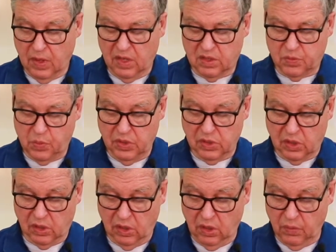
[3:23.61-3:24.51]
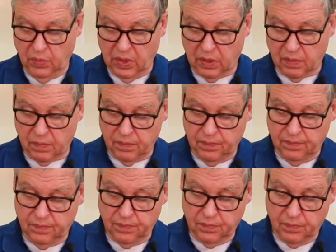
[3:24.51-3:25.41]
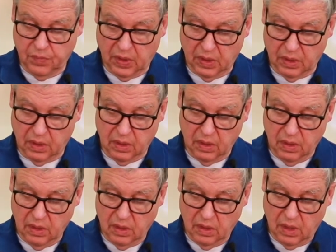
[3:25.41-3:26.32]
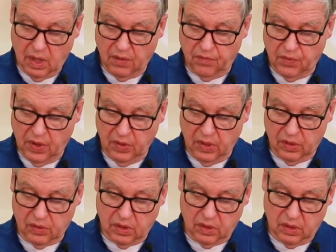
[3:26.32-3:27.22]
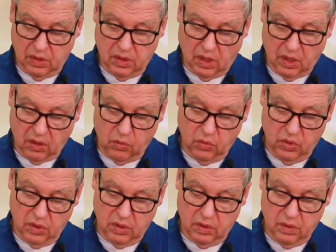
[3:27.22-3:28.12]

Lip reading: It spins a little bit, but I found out that the dark wood